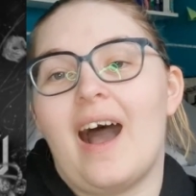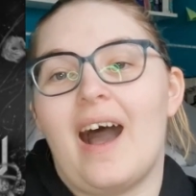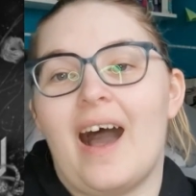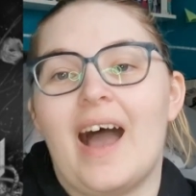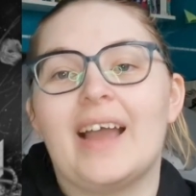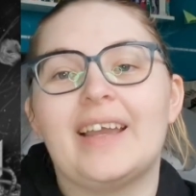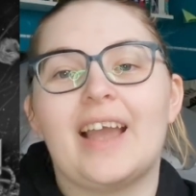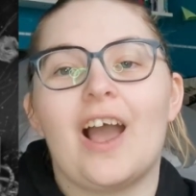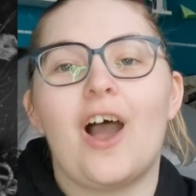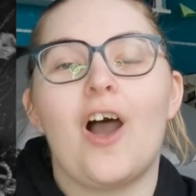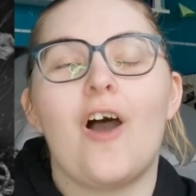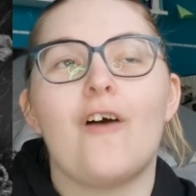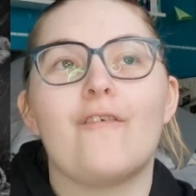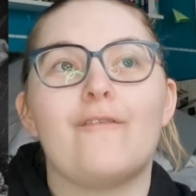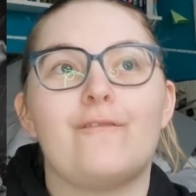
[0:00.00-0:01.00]
I
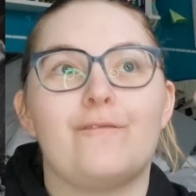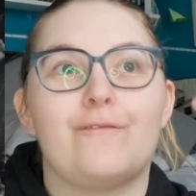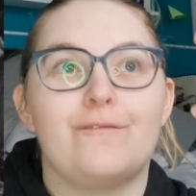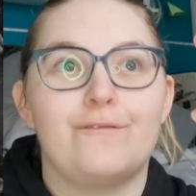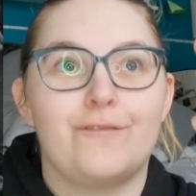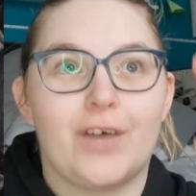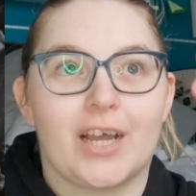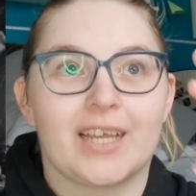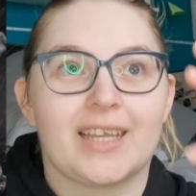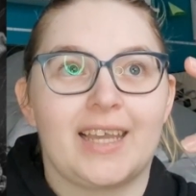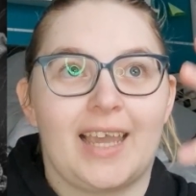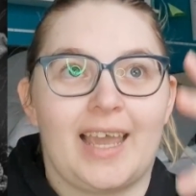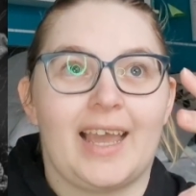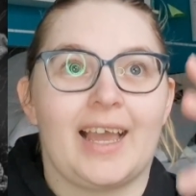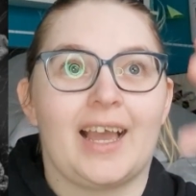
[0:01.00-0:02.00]

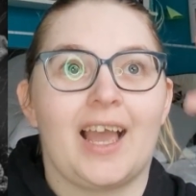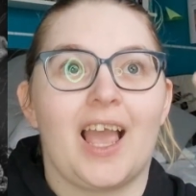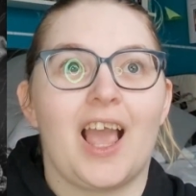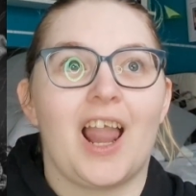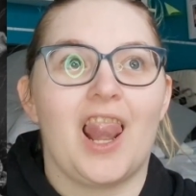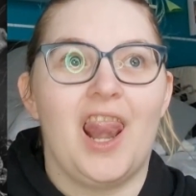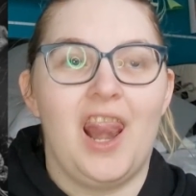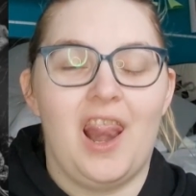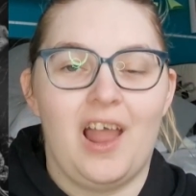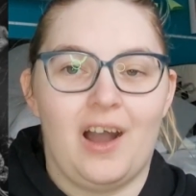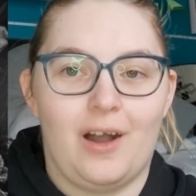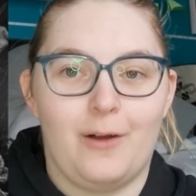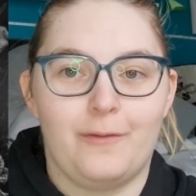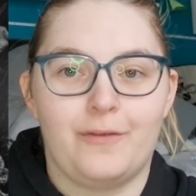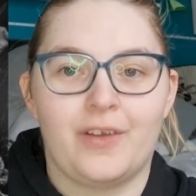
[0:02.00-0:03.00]
fucking
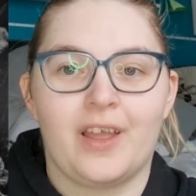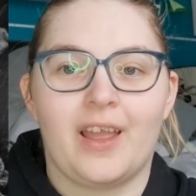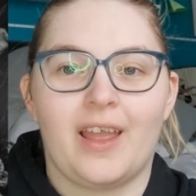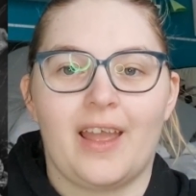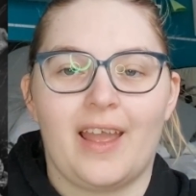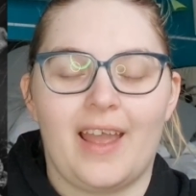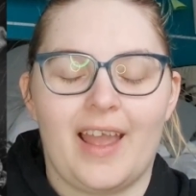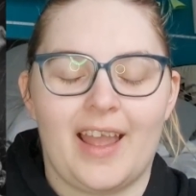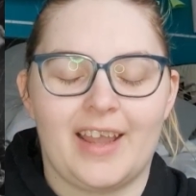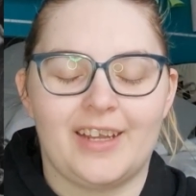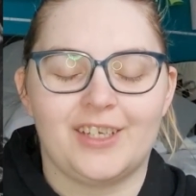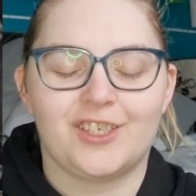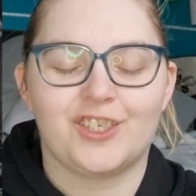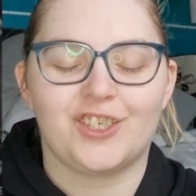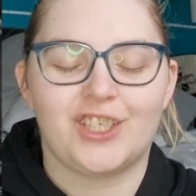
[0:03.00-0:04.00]
love
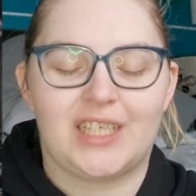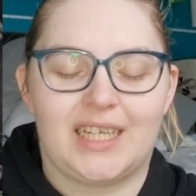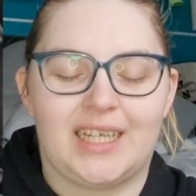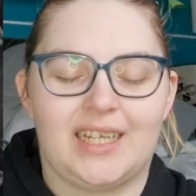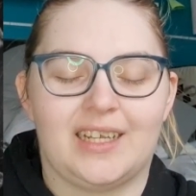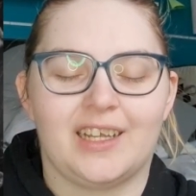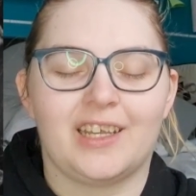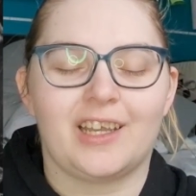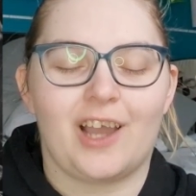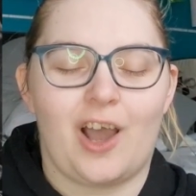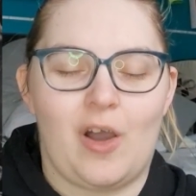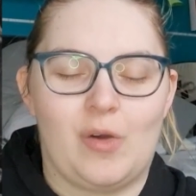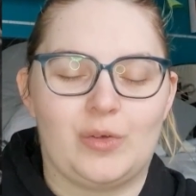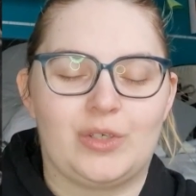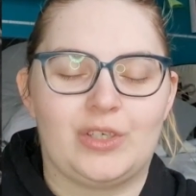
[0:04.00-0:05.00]
H.G.
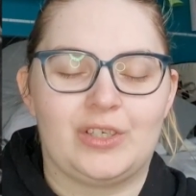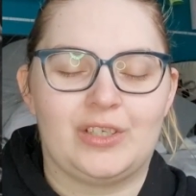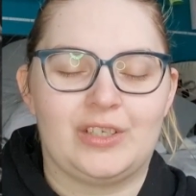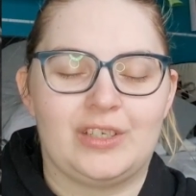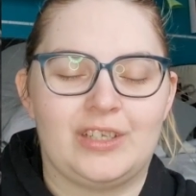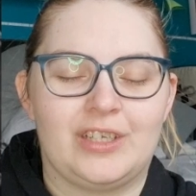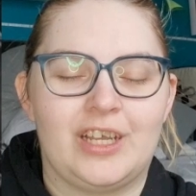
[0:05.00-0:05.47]
Carlton.